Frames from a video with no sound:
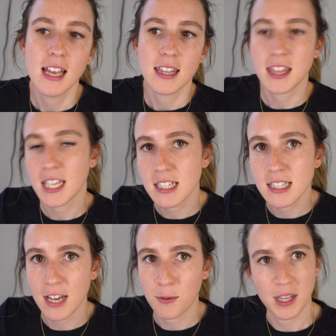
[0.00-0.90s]
the things
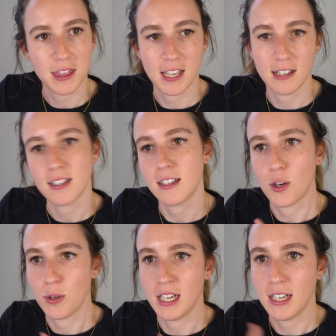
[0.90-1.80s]
that we think, you
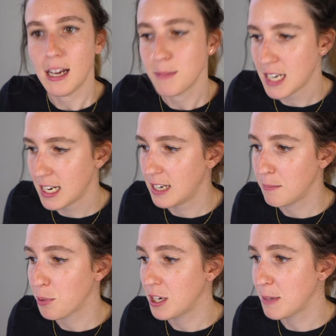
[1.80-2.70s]
know, need
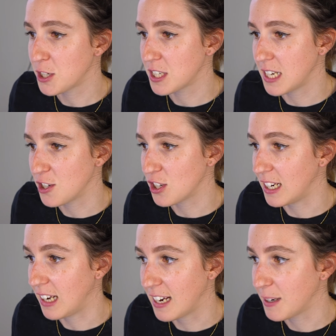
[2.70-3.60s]
updating, pretty much
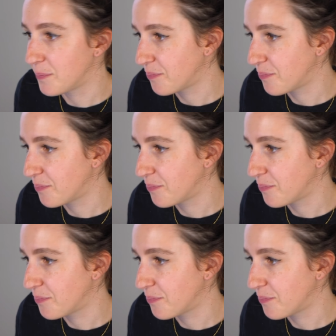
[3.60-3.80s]
essentially like